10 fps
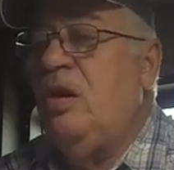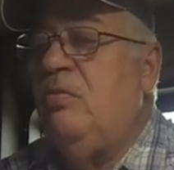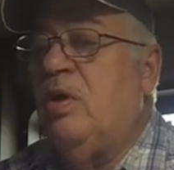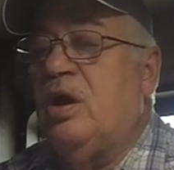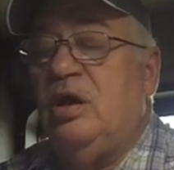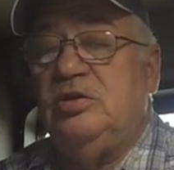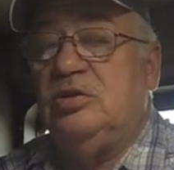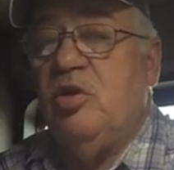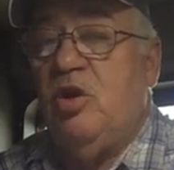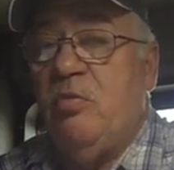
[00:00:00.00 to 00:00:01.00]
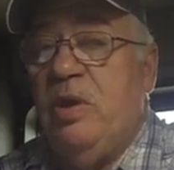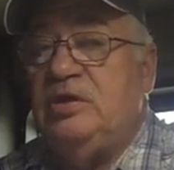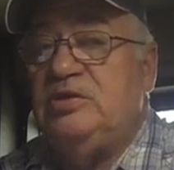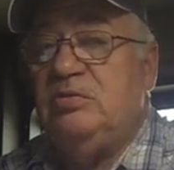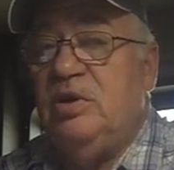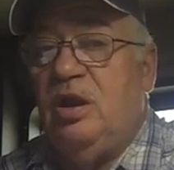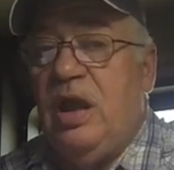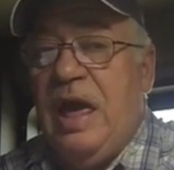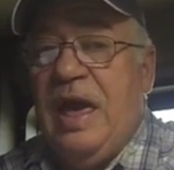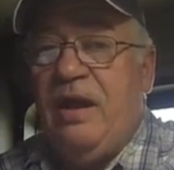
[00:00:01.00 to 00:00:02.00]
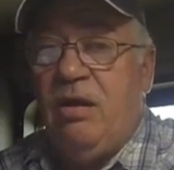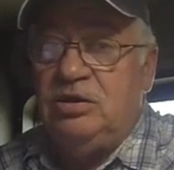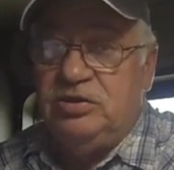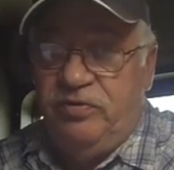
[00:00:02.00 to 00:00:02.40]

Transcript: because there's going to be some little add-ons.